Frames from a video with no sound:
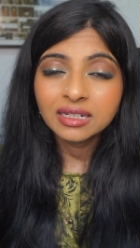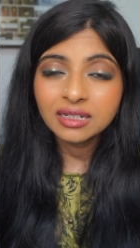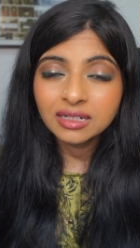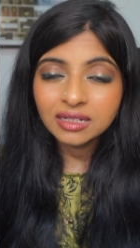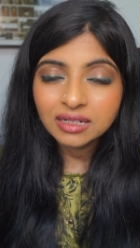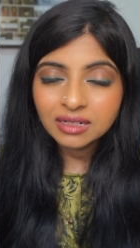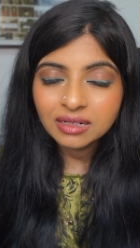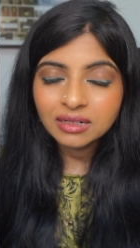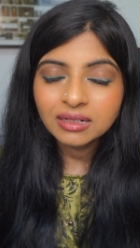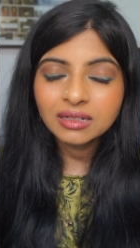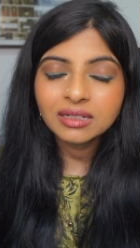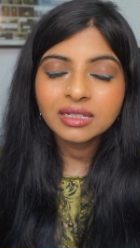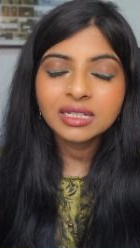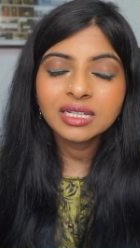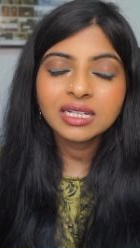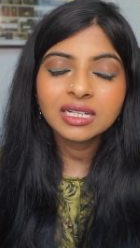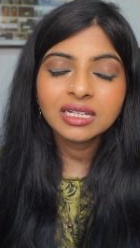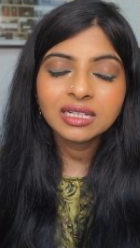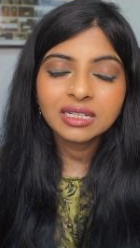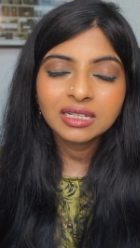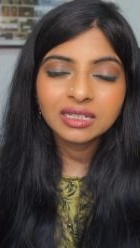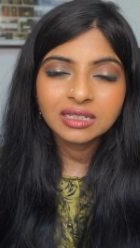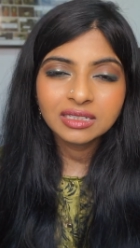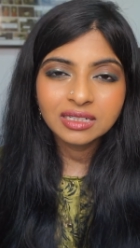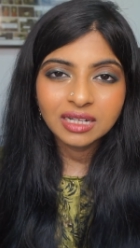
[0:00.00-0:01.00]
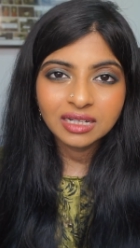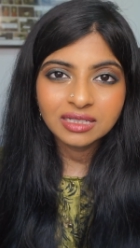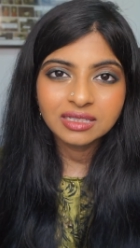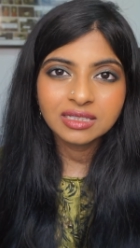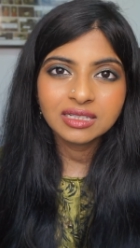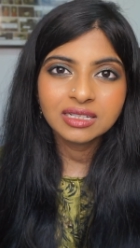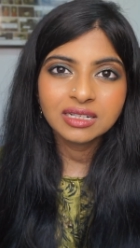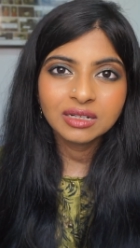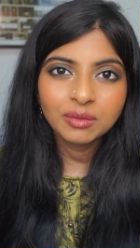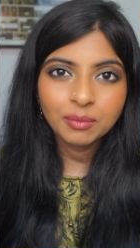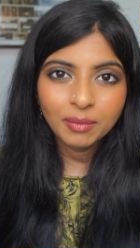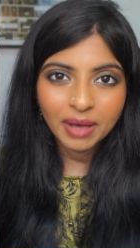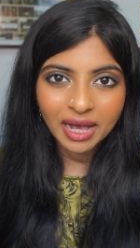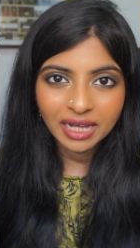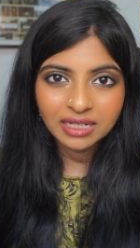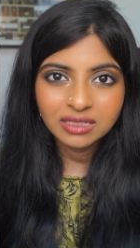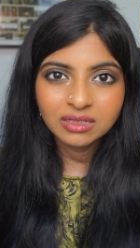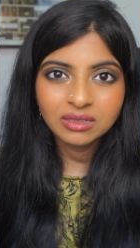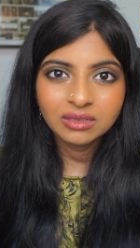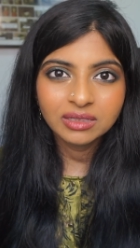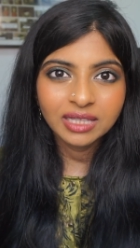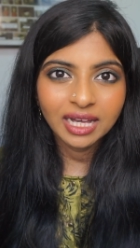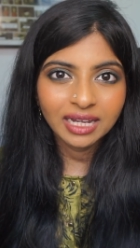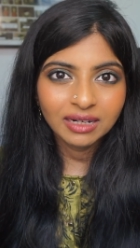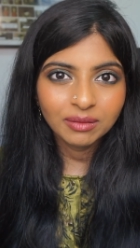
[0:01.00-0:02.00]
really doesn't
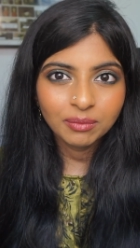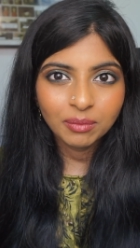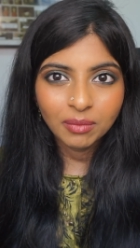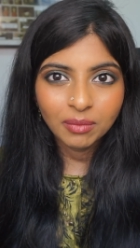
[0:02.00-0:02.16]
matter that